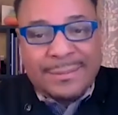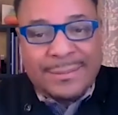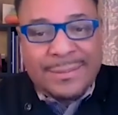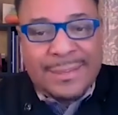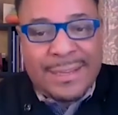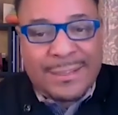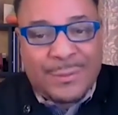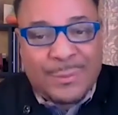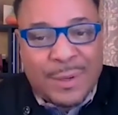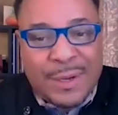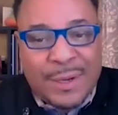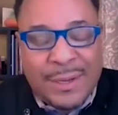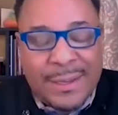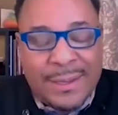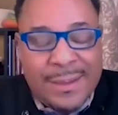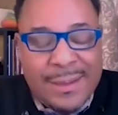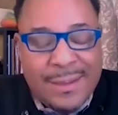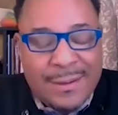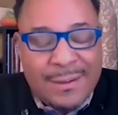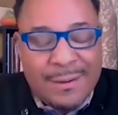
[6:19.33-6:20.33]
And that's
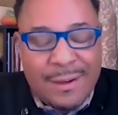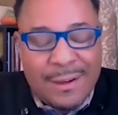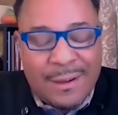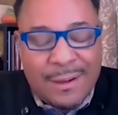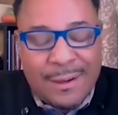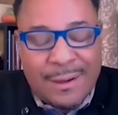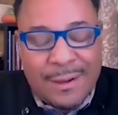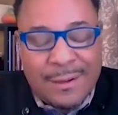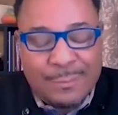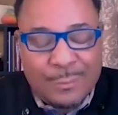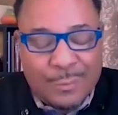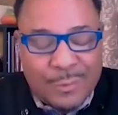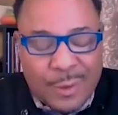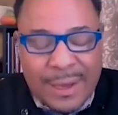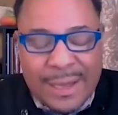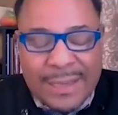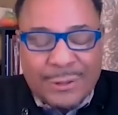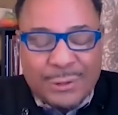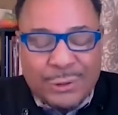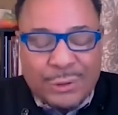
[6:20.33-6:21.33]
why,
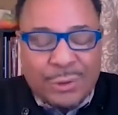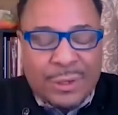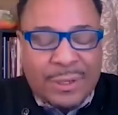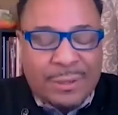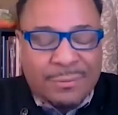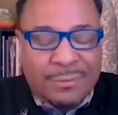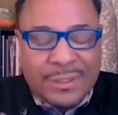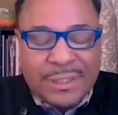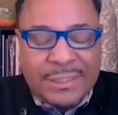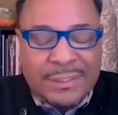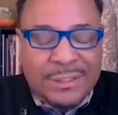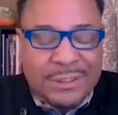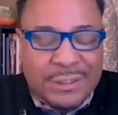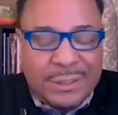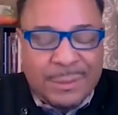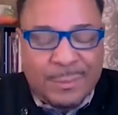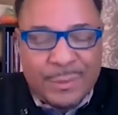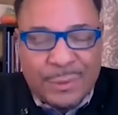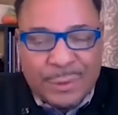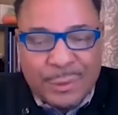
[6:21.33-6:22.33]
I enjoy a
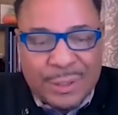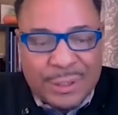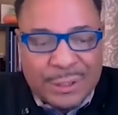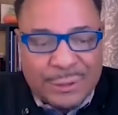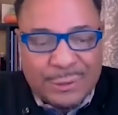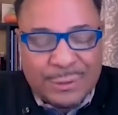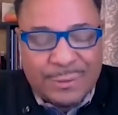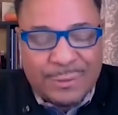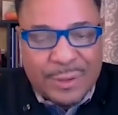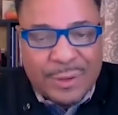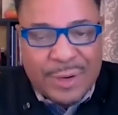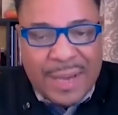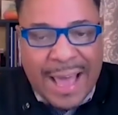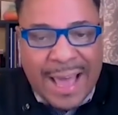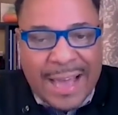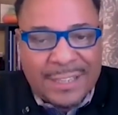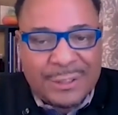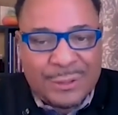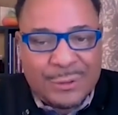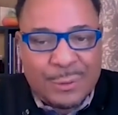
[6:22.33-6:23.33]
relationship with you, because you're a very
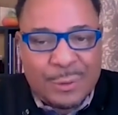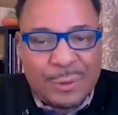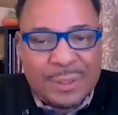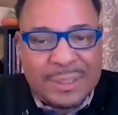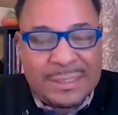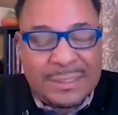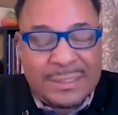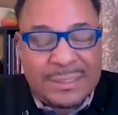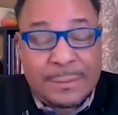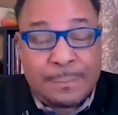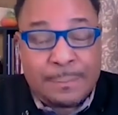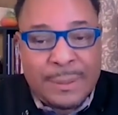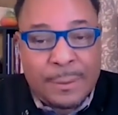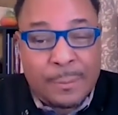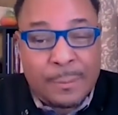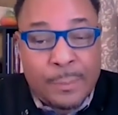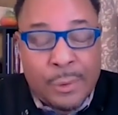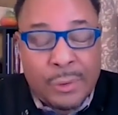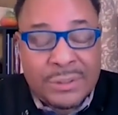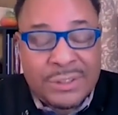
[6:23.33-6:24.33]

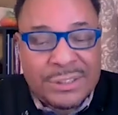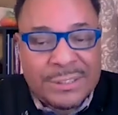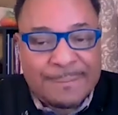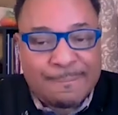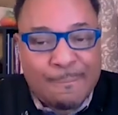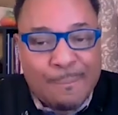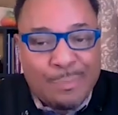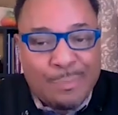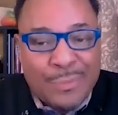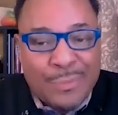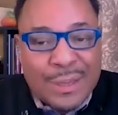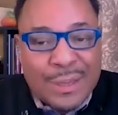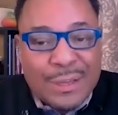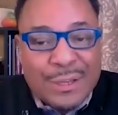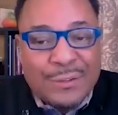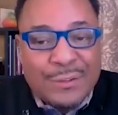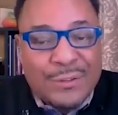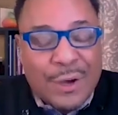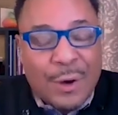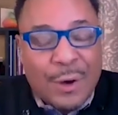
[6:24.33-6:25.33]
action-oriented person.
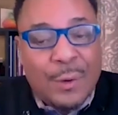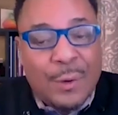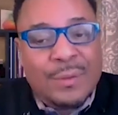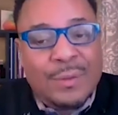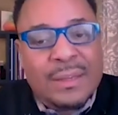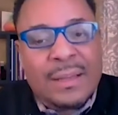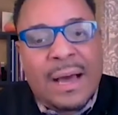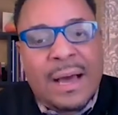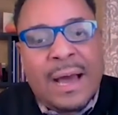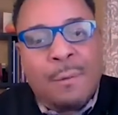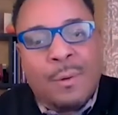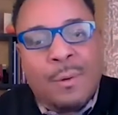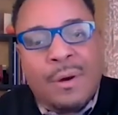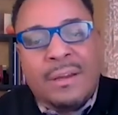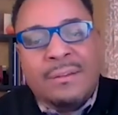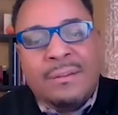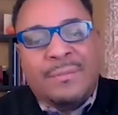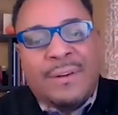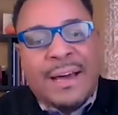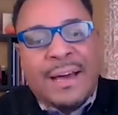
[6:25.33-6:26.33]
So I
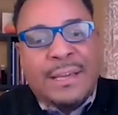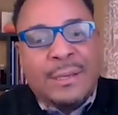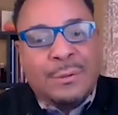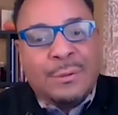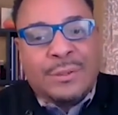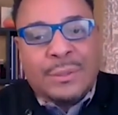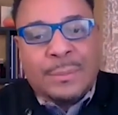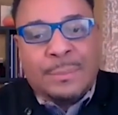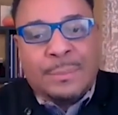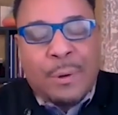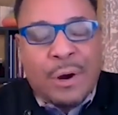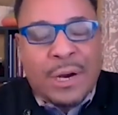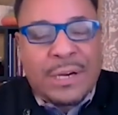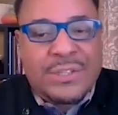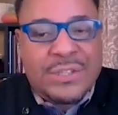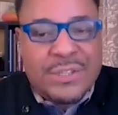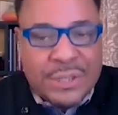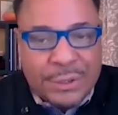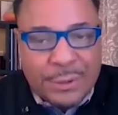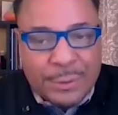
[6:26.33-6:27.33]
want to invite you to
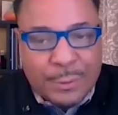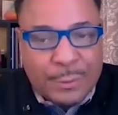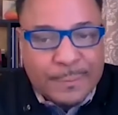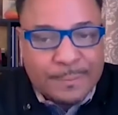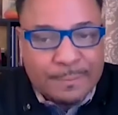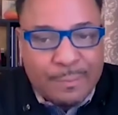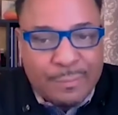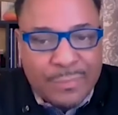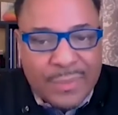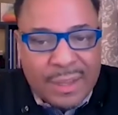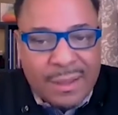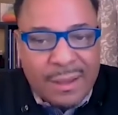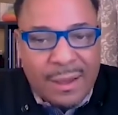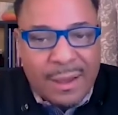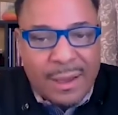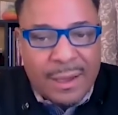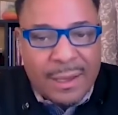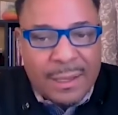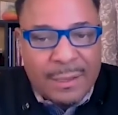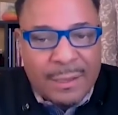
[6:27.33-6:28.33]
part 2,
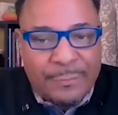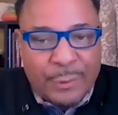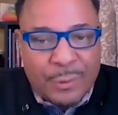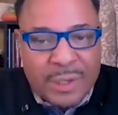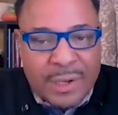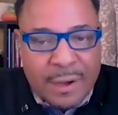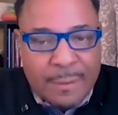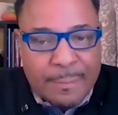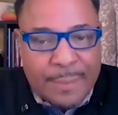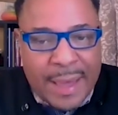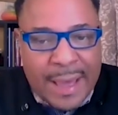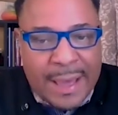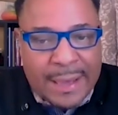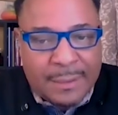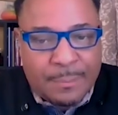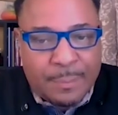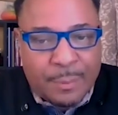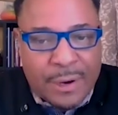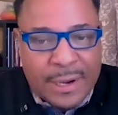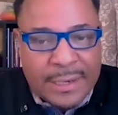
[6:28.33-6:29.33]
if you'll come
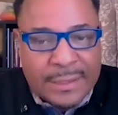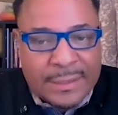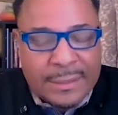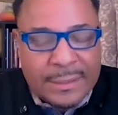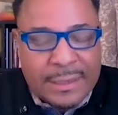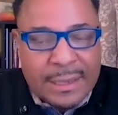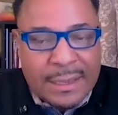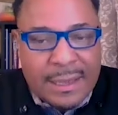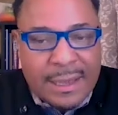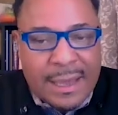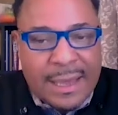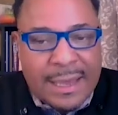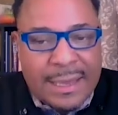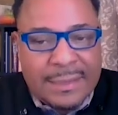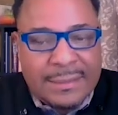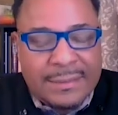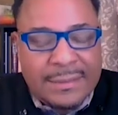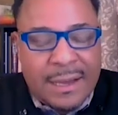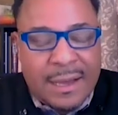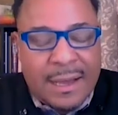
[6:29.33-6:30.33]
back, Bren.
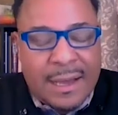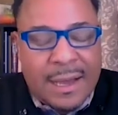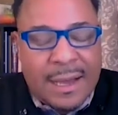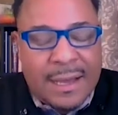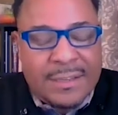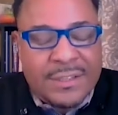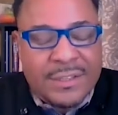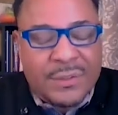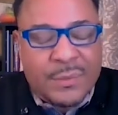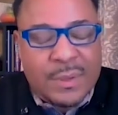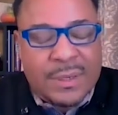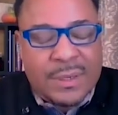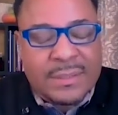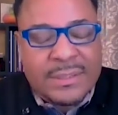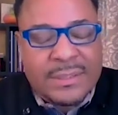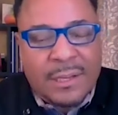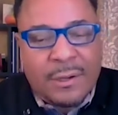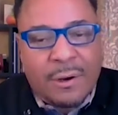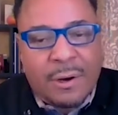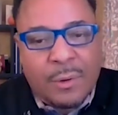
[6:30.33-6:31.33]
And I just want to
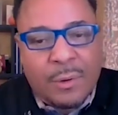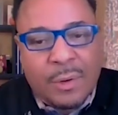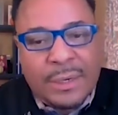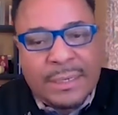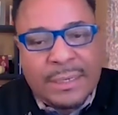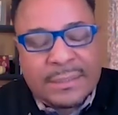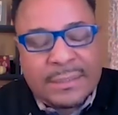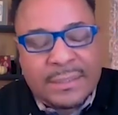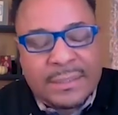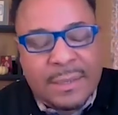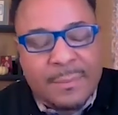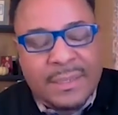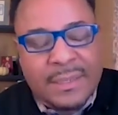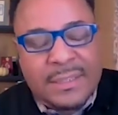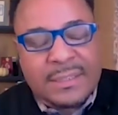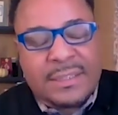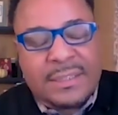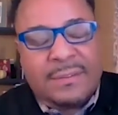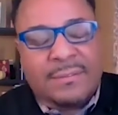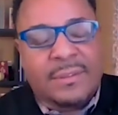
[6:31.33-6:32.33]
tell our audience, let me
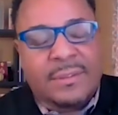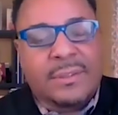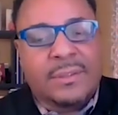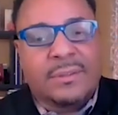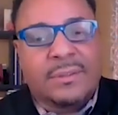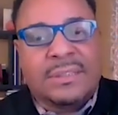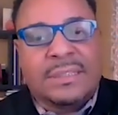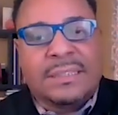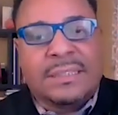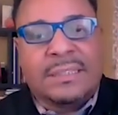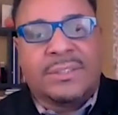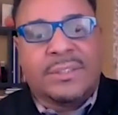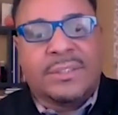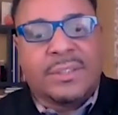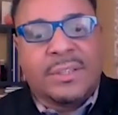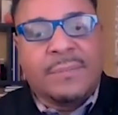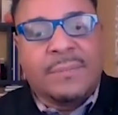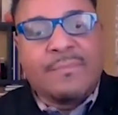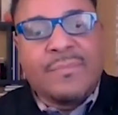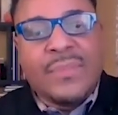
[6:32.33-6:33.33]
just give a little
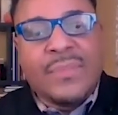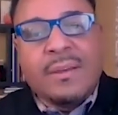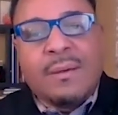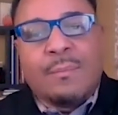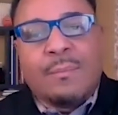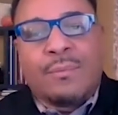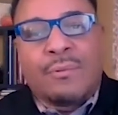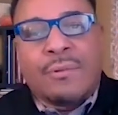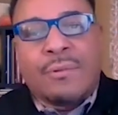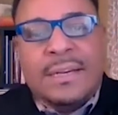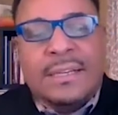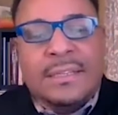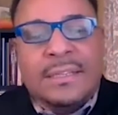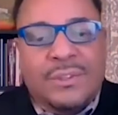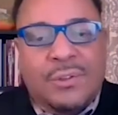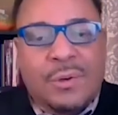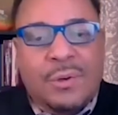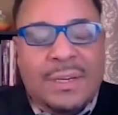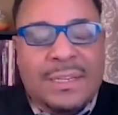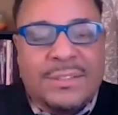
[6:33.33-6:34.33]
teaser. Bren is
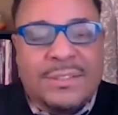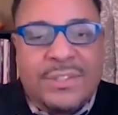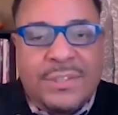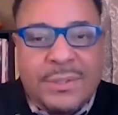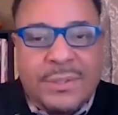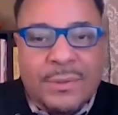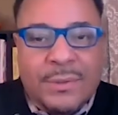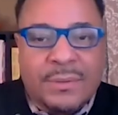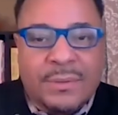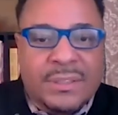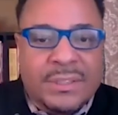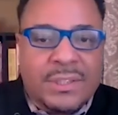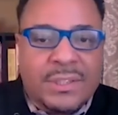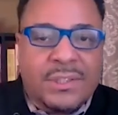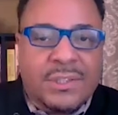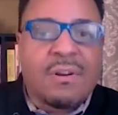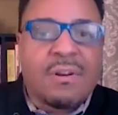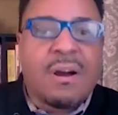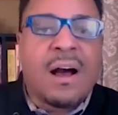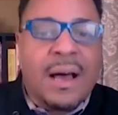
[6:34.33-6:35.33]
going to
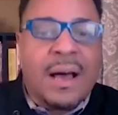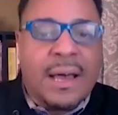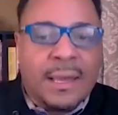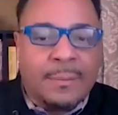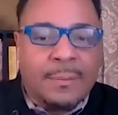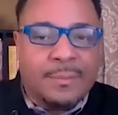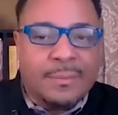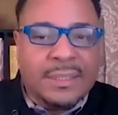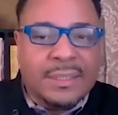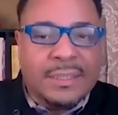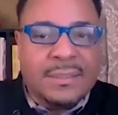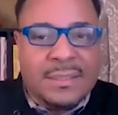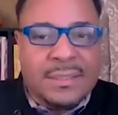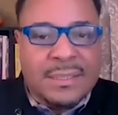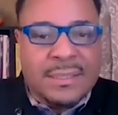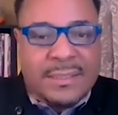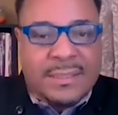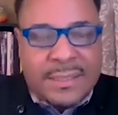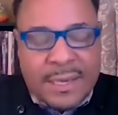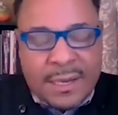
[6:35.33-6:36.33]
describe in
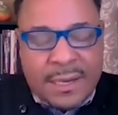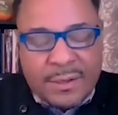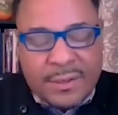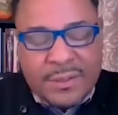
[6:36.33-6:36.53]
detail.